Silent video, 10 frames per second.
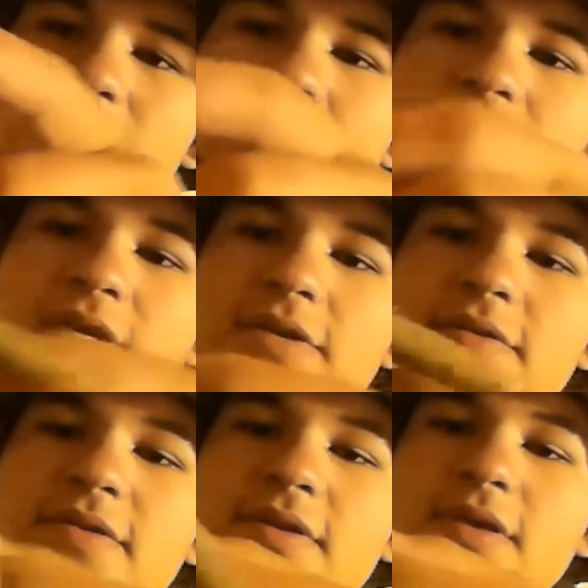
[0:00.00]
inside it.
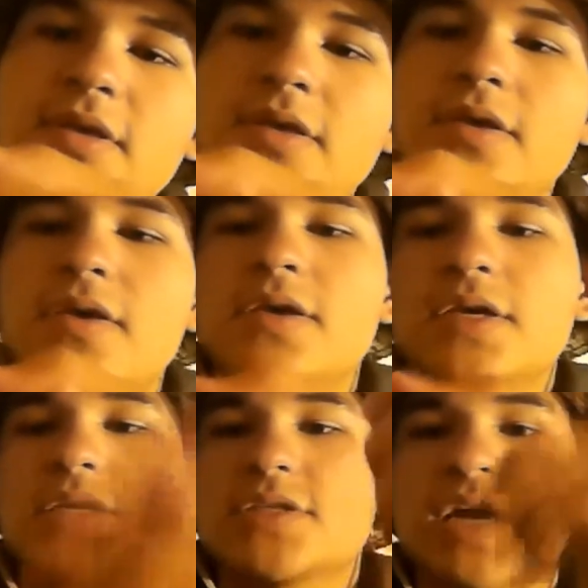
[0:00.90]

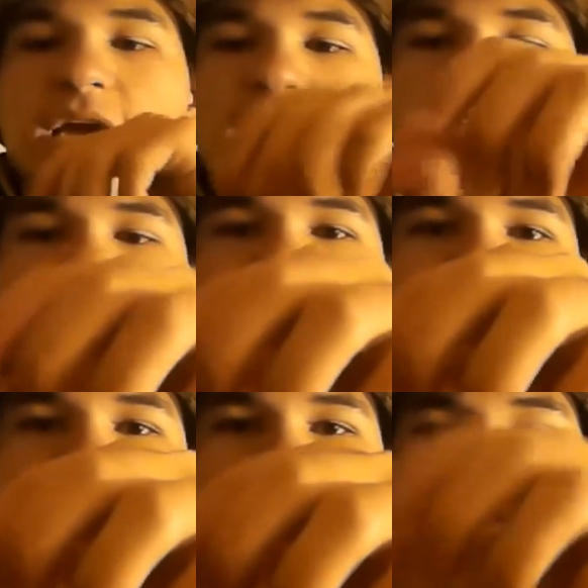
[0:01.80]
So I just have like
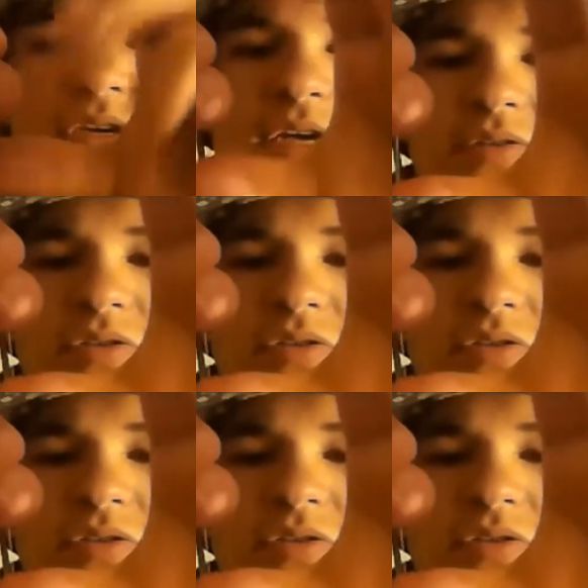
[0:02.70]
you could